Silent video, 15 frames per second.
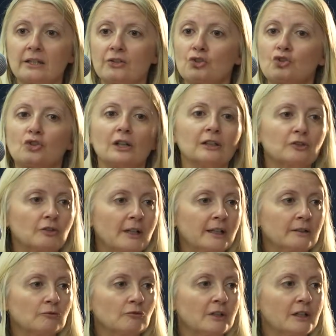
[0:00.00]
As
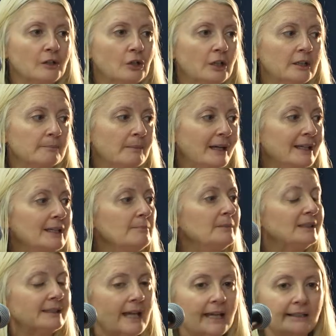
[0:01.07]
children, we learn by
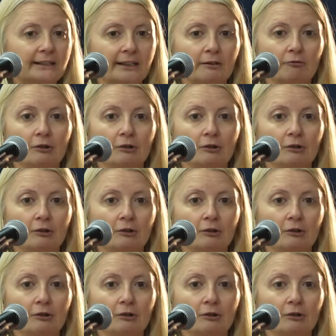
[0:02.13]
imitating,